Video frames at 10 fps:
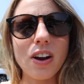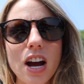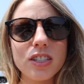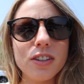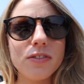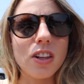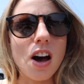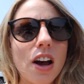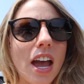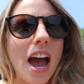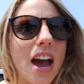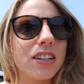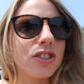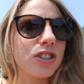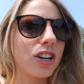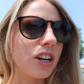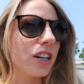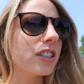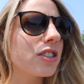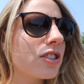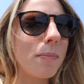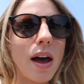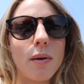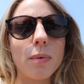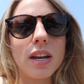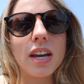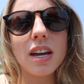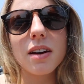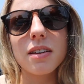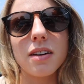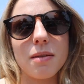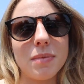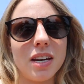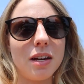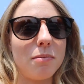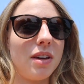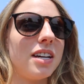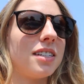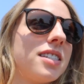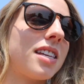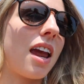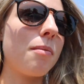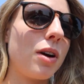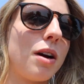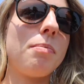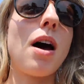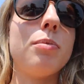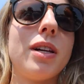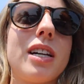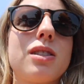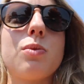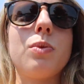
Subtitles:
forgot to vlog at church, but we meaning me and Sam, are at Publix.